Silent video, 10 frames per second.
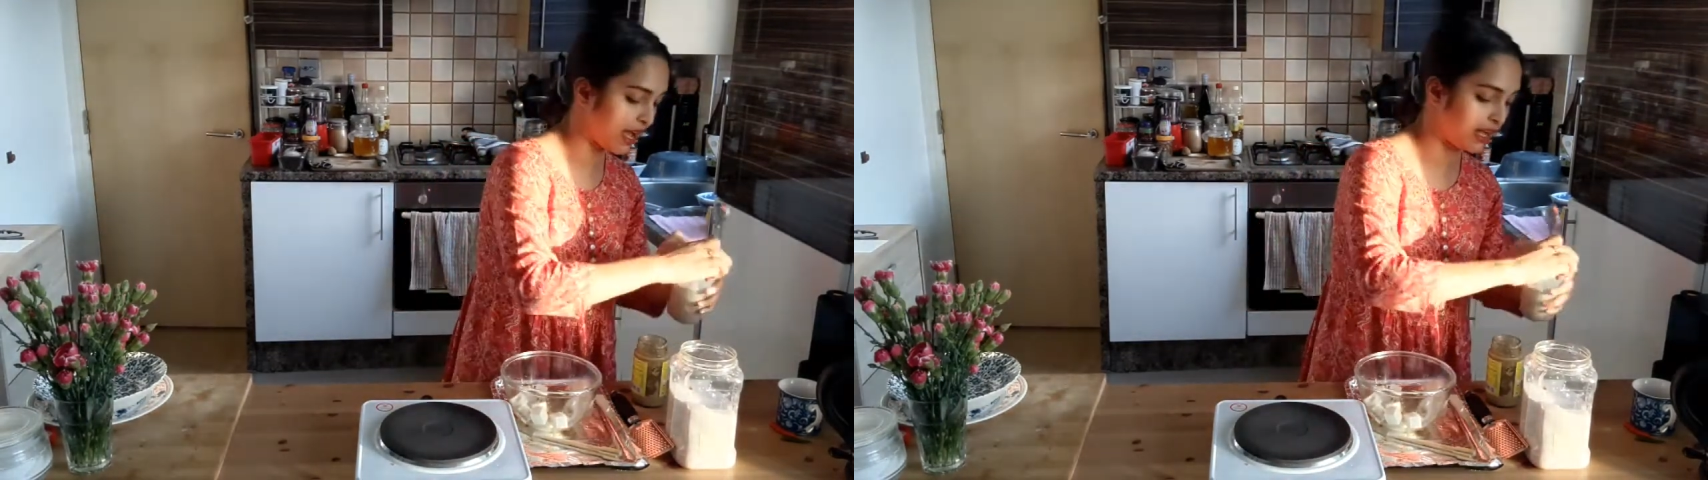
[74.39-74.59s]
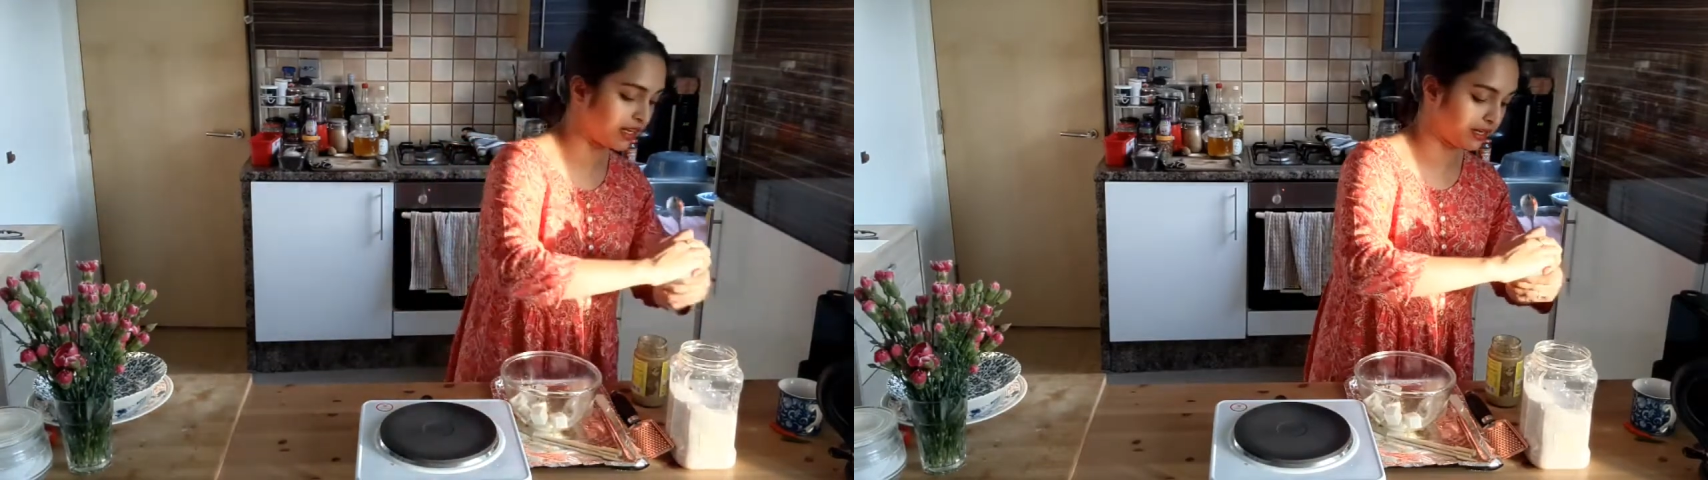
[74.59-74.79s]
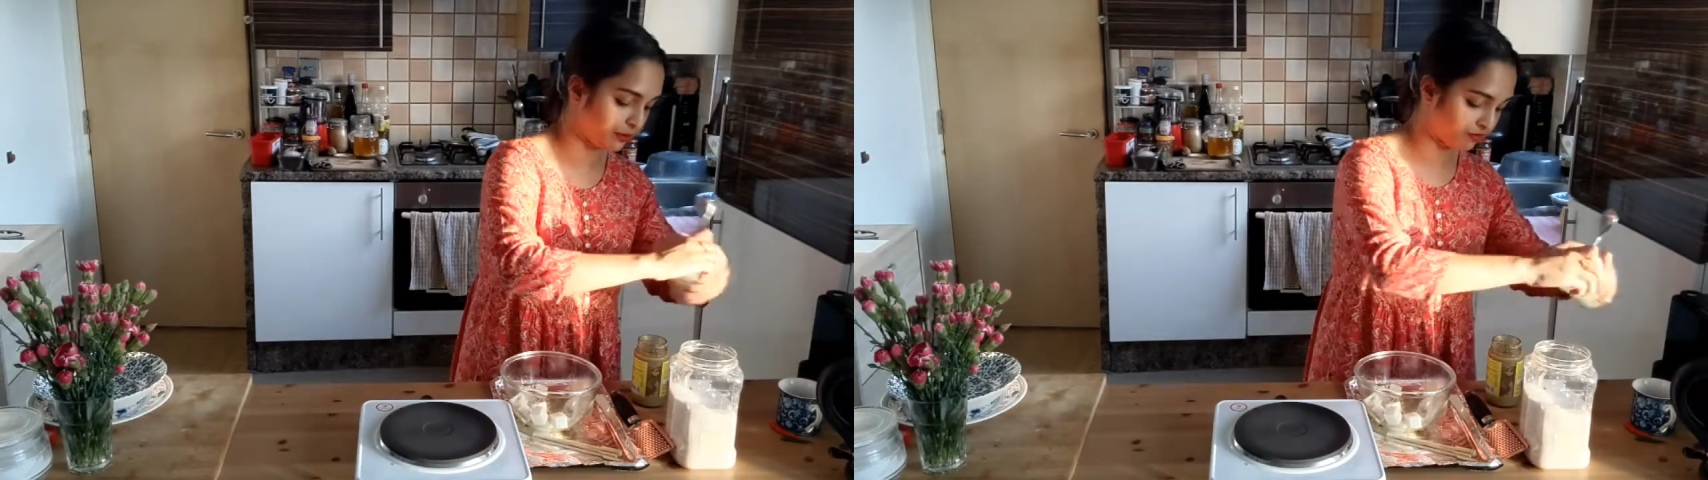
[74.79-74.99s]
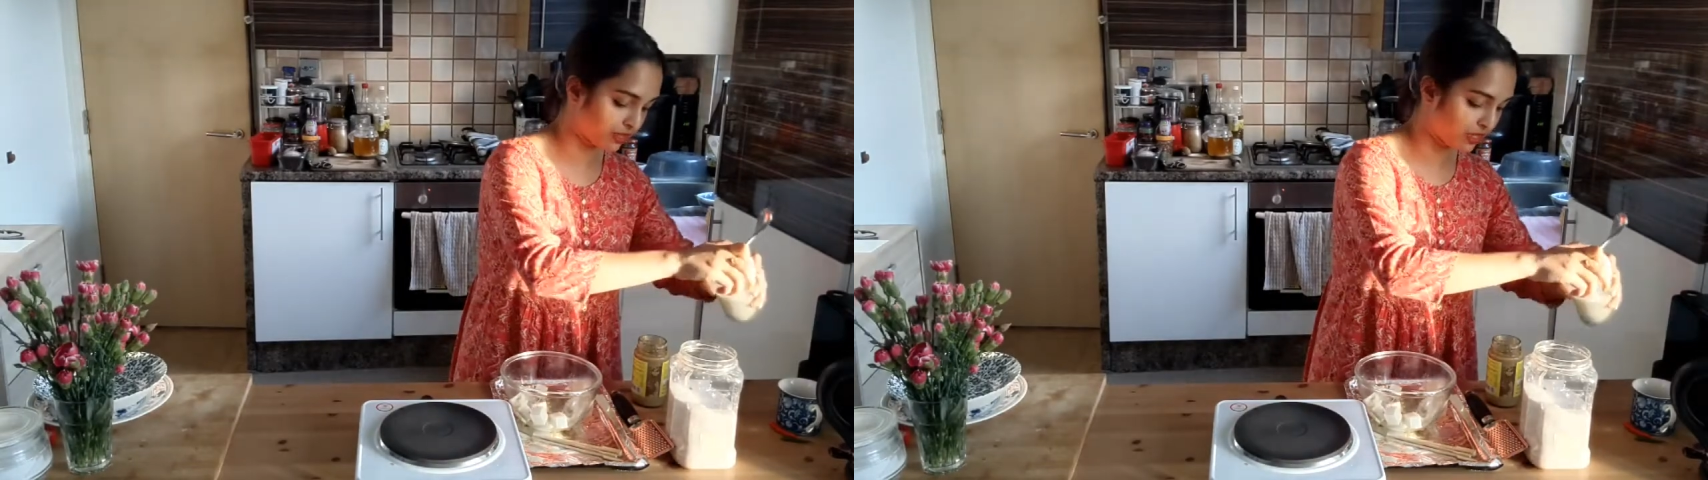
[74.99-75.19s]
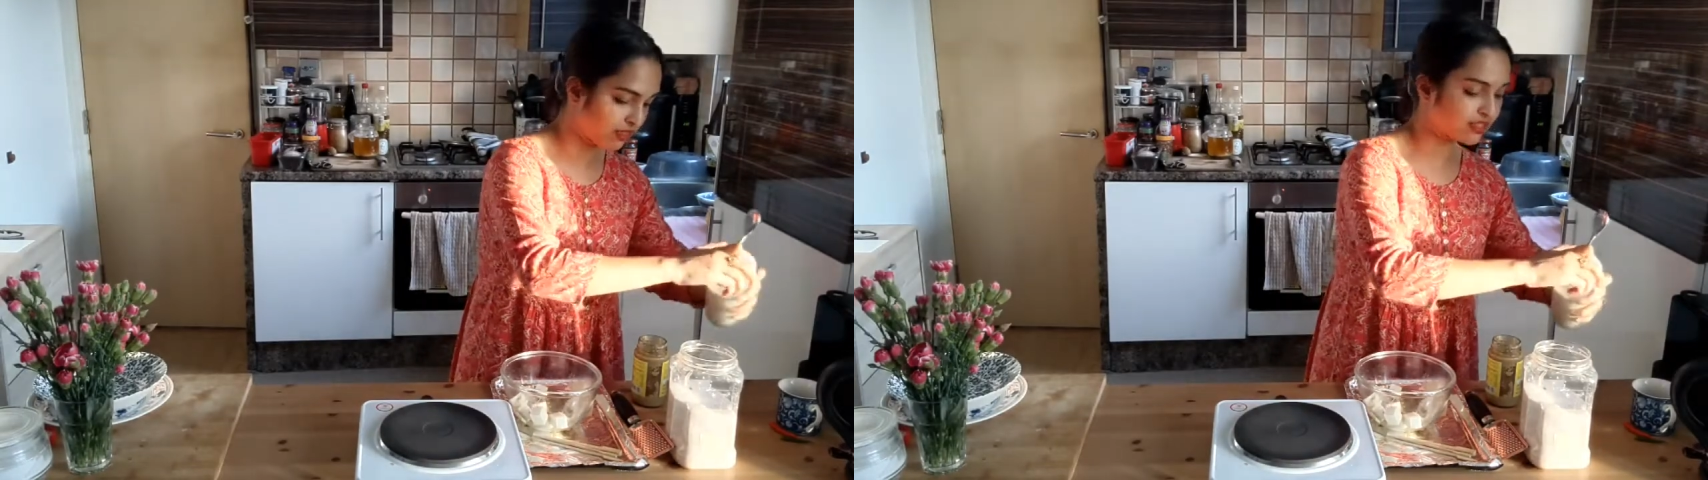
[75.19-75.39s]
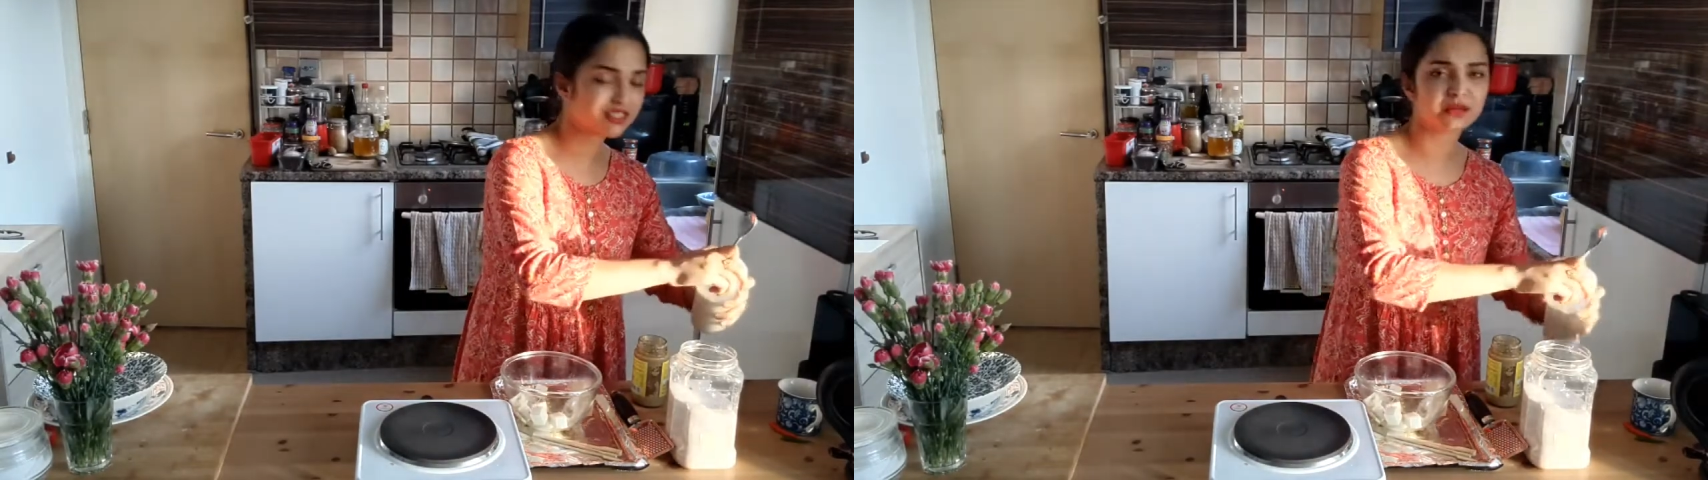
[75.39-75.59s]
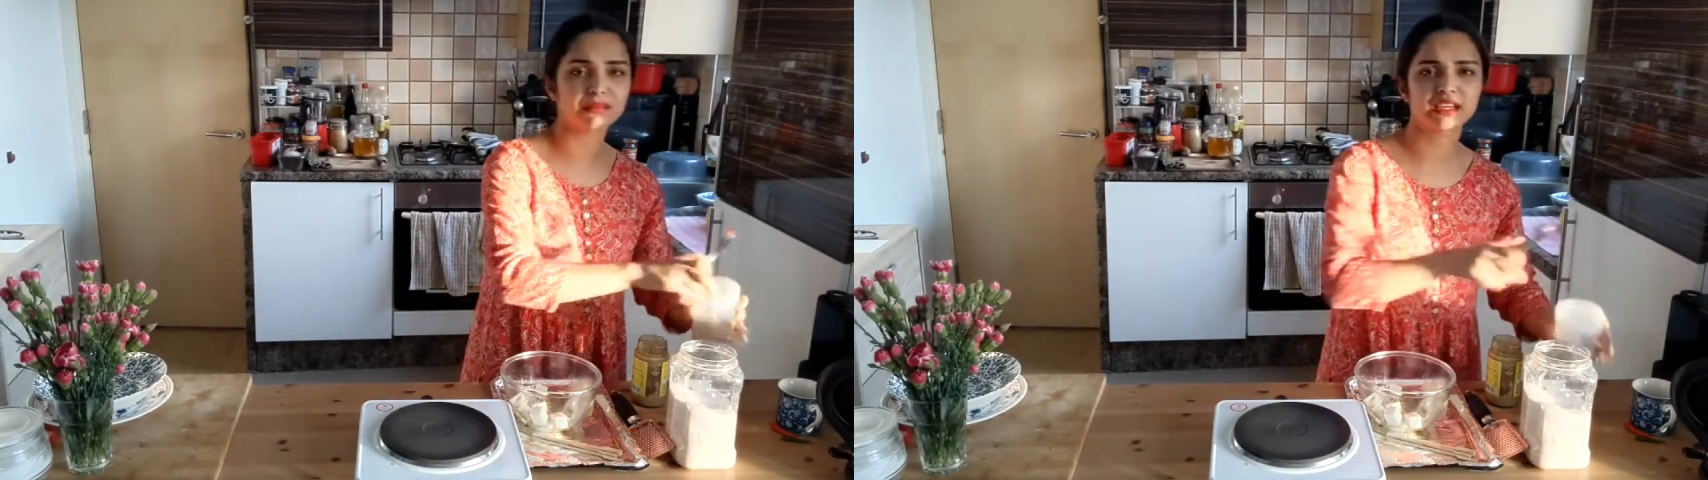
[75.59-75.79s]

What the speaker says: and this is something